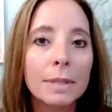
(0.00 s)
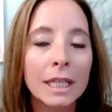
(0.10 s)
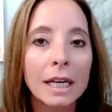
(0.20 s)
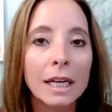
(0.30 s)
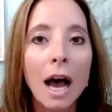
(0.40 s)
comes
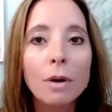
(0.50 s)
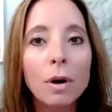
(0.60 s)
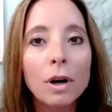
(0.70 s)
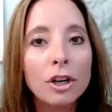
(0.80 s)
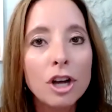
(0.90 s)
in, I
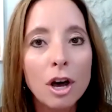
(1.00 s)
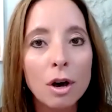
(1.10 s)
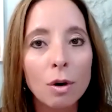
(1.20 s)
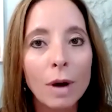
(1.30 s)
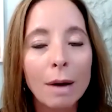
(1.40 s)
want to
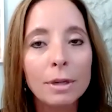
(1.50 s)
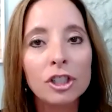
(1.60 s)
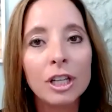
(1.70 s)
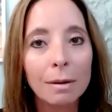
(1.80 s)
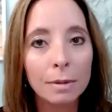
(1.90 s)
know how
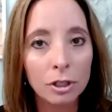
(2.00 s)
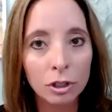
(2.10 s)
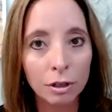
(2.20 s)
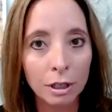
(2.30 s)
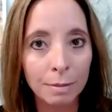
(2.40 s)
much damage
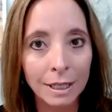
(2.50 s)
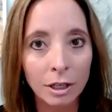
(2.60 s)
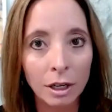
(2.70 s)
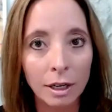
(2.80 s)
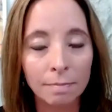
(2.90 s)
has already been
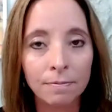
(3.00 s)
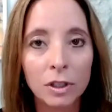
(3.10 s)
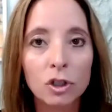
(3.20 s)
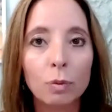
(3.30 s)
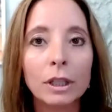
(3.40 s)
done.
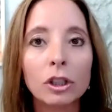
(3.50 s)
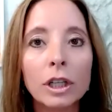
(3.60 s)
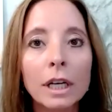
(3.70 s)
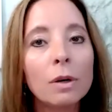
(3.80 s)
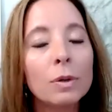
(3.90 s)
So we
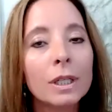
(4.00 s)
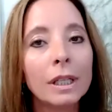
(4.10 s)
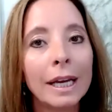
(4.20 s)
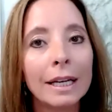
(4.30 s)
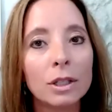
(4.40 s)
look at those
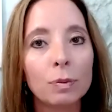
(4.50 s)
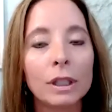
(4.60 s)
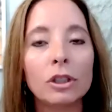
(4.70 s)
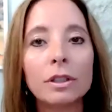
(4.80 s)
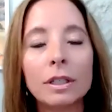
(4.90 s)
glands. We
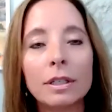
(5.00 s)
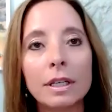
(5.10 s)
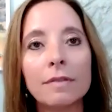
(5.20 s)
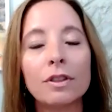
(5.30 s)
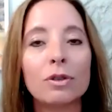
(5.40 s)
look to
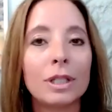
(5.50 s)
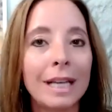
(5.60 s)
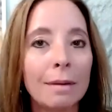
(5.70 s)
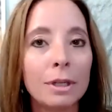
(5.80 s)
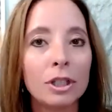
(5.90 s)
see if there's
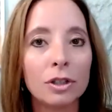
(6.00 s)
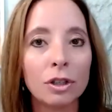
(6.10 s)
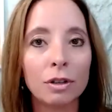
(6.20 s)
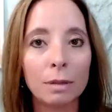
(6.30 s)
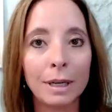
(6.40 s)
damage that's
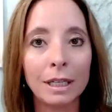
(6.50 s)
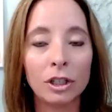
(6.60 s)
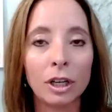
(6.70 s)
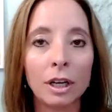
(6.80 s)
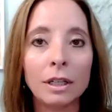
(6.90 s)
already been
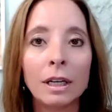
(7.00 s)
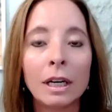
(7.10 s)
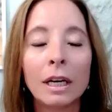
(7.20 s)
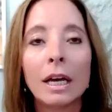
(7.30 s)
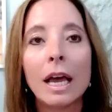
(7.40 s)
done.
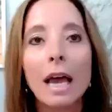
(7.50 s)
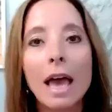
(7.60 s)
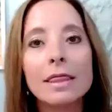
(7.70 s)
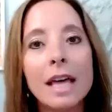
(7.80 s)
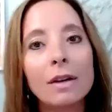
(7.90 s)

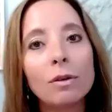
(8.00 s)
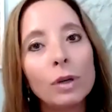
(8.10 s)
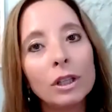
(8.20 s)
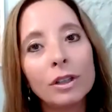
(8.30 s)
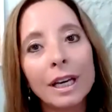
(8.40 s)
And then
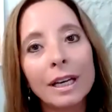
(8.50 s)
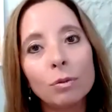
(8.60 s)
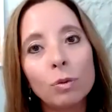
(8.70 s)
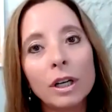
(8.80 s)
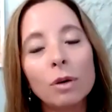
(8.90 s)
we look
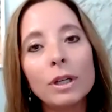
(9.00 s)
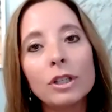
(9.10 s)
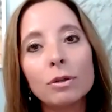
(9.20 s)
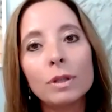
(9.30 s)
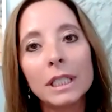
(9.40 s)
at what can we
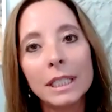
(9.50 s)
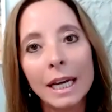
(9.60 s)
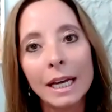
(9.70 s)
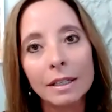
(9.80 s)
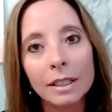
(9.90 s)
do
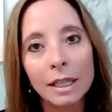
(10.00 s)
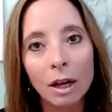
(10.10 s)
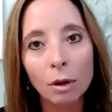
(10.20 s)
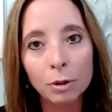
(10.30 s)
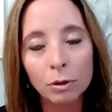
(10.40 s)
today to
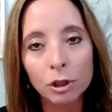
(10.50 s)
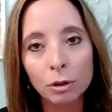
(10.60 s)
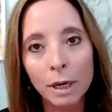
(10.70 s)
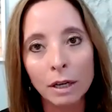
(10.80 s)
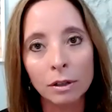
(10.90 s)
help you do
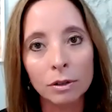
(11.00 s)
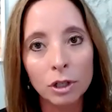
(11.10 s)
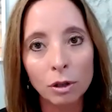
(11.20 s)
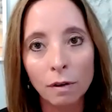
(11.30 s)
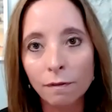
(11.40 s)
better.
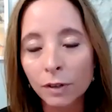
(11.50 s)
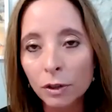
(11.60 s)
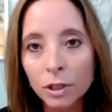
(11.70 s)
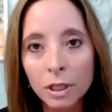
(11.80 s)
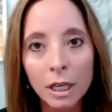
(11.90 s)
So the
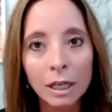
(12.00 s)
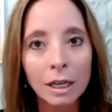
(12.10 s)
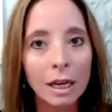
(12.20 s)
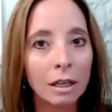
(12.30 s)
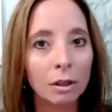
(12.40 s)
first
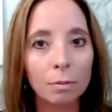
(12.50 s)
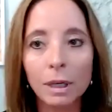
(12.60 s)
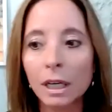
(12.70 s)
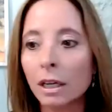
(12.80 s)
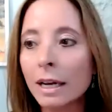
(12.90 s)
thing, and it'll
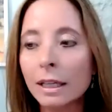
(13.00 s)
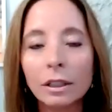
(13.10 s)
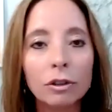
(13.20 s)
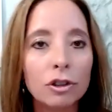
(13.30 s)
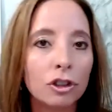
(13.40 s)
be in any
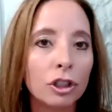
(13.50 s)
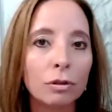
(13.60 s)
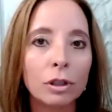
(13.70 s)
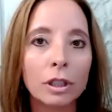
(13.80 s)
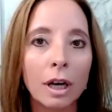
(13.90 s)
literature
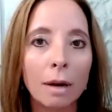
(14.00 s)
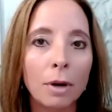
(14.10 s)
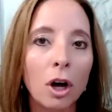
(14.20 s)
you look up,